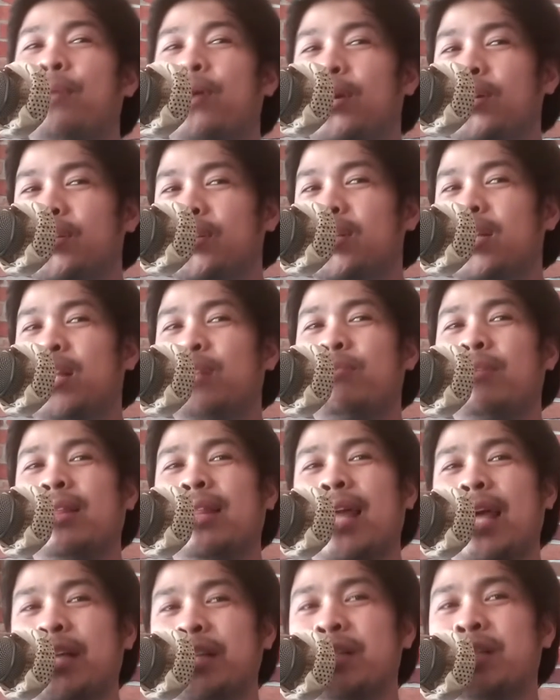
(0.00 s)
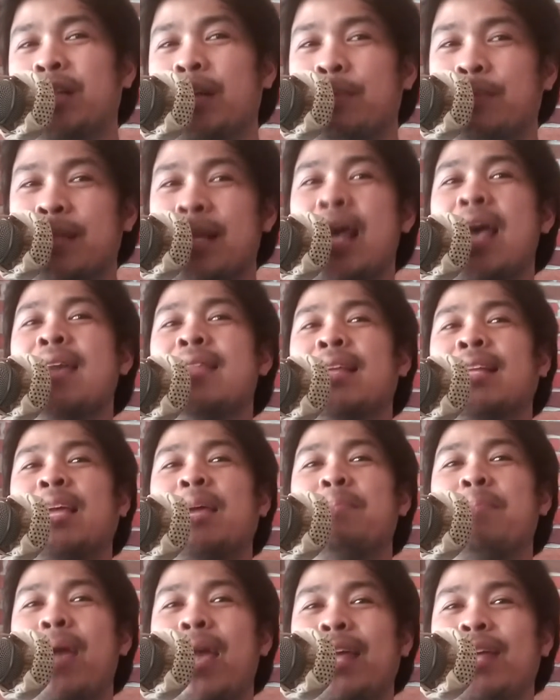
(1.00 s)
personal relationships that
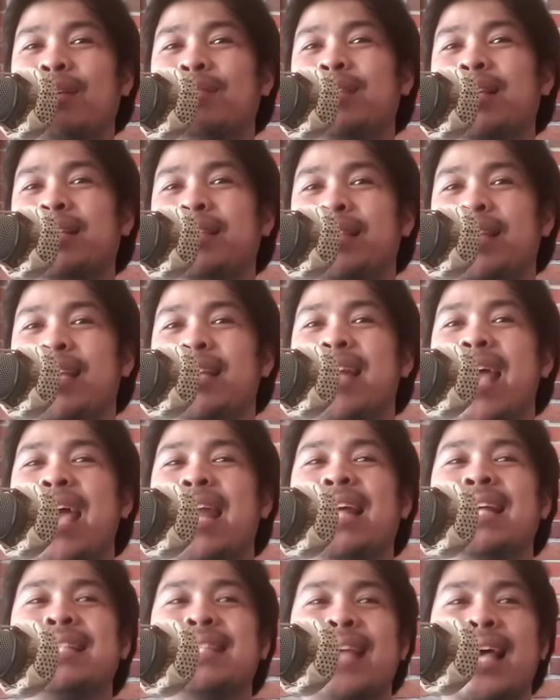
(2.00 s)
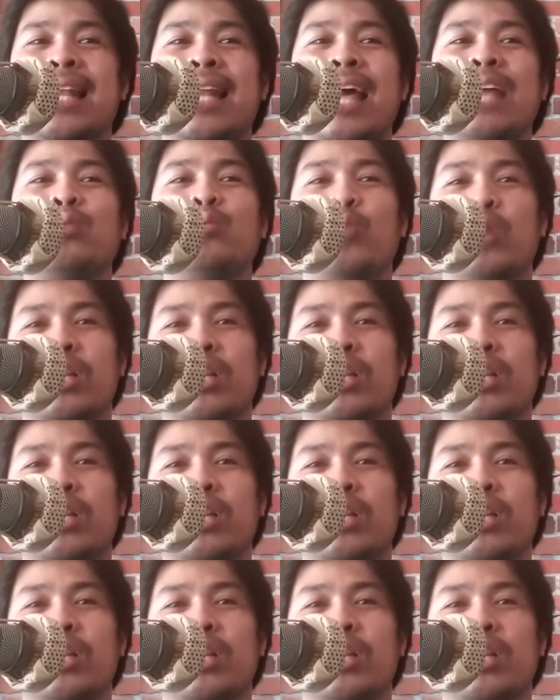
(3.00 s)
can make you succeed and excel at